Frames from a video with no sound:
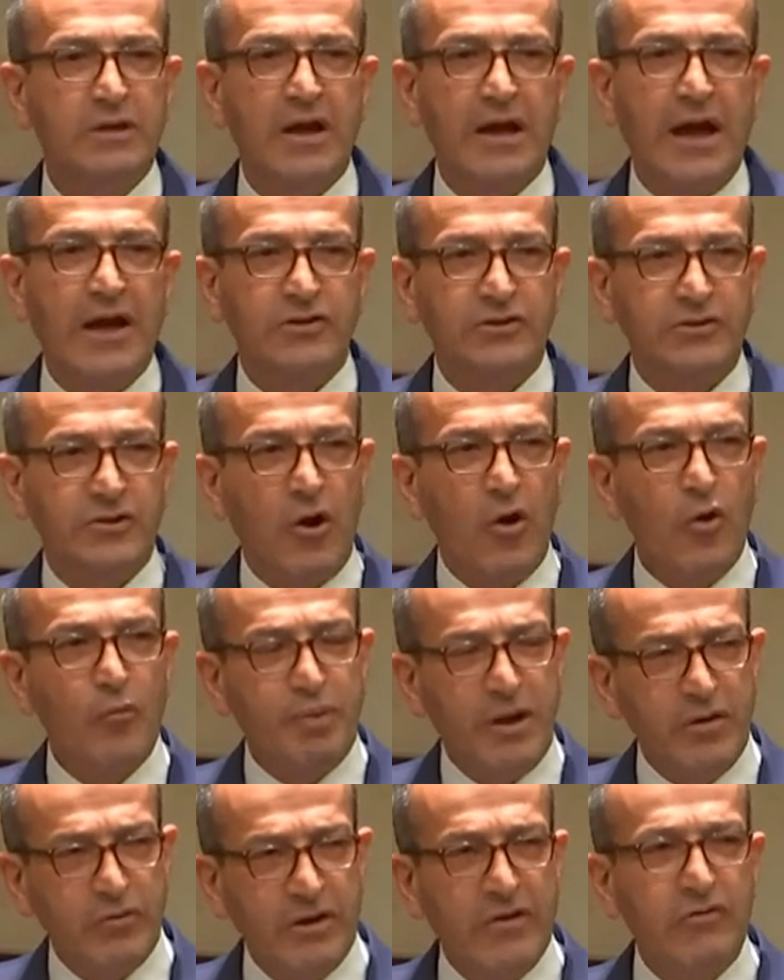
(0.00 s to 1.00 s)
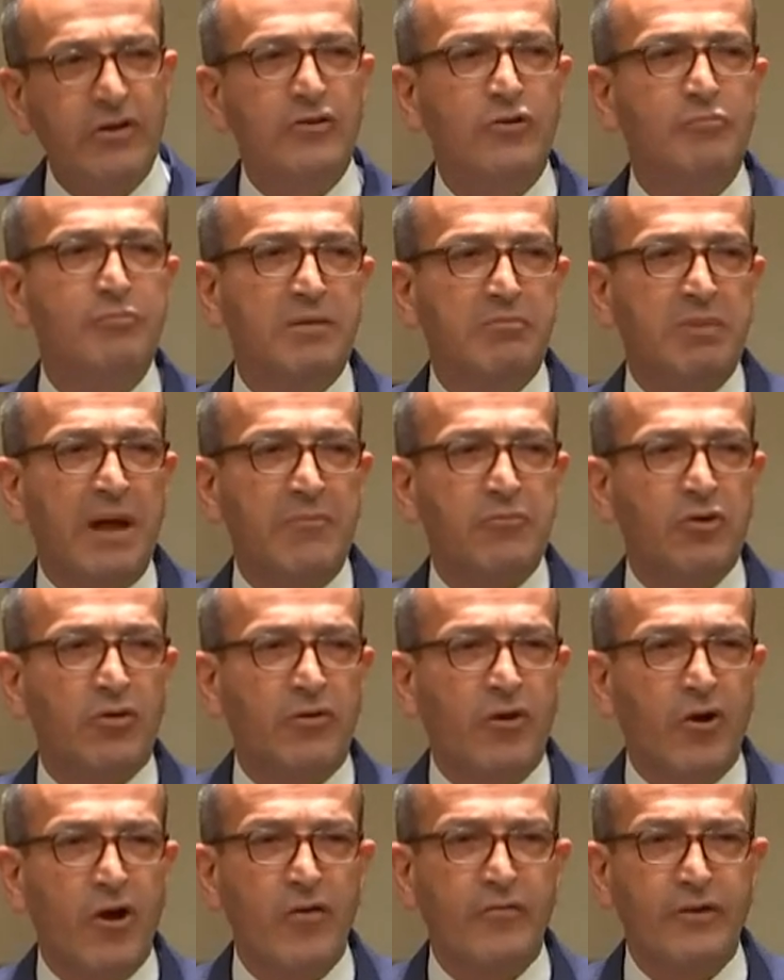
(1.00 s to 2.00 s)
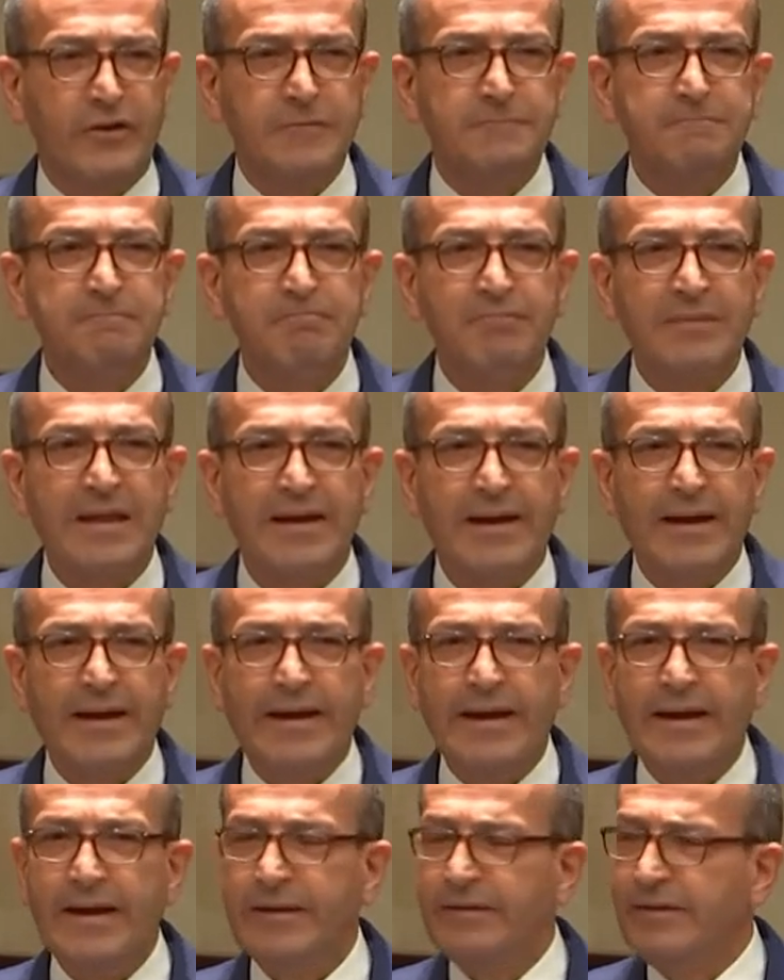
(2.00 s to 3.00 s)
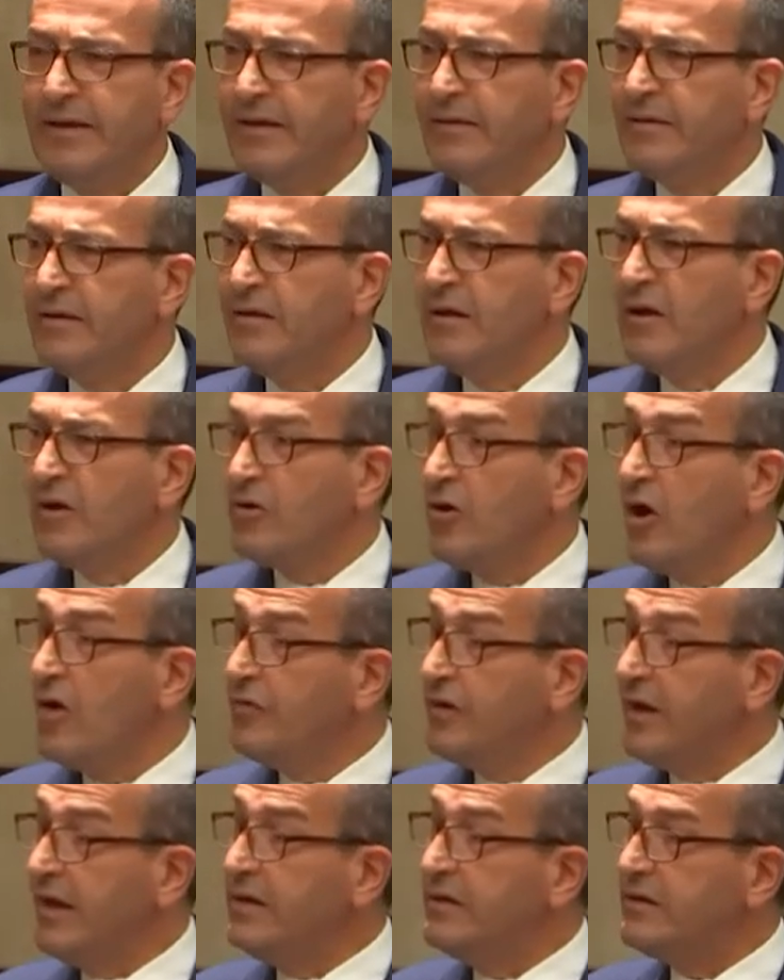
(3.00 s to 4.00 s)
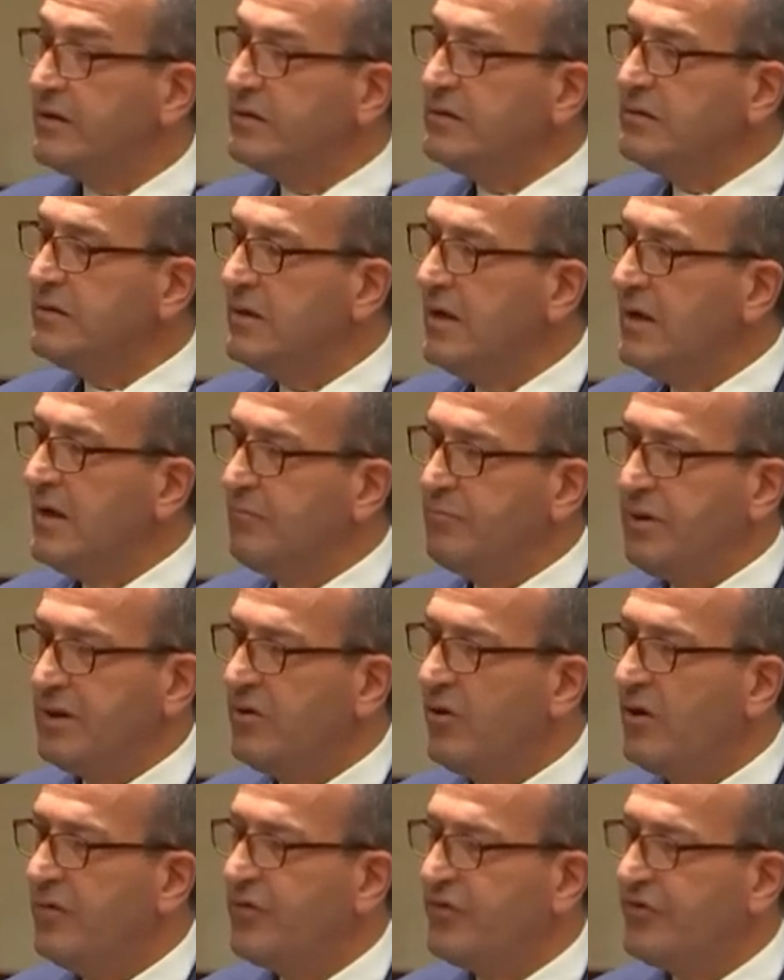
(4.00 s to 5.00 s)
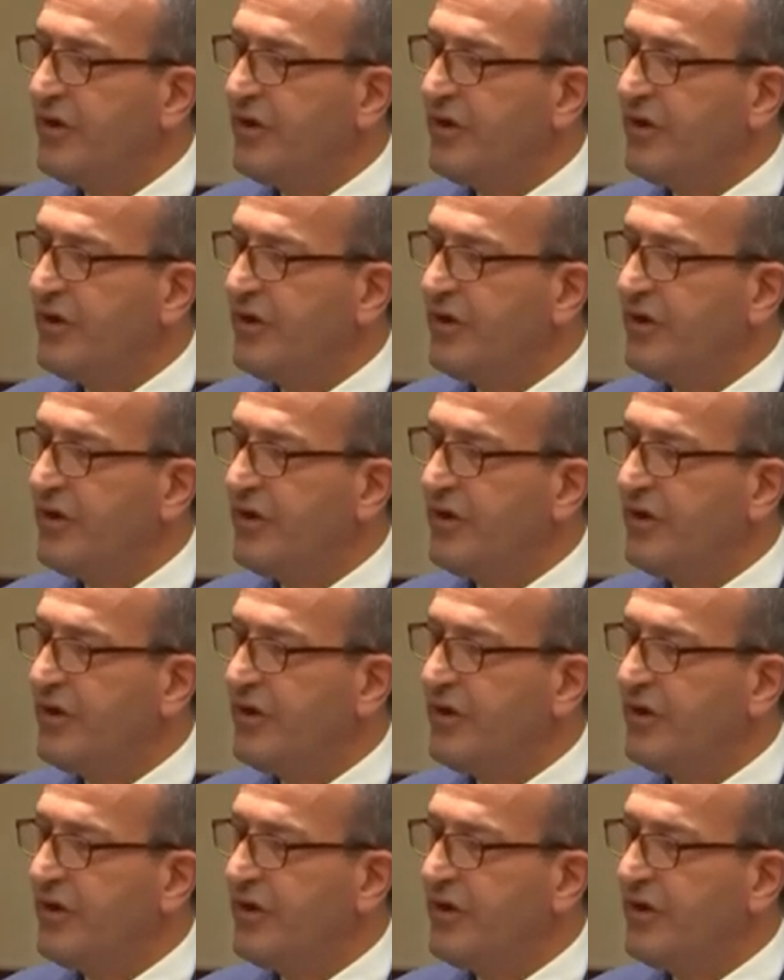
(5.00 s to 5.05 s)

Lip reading: Actually, the whole period, everything could be blamed on COVID. And then COVID ended, but the office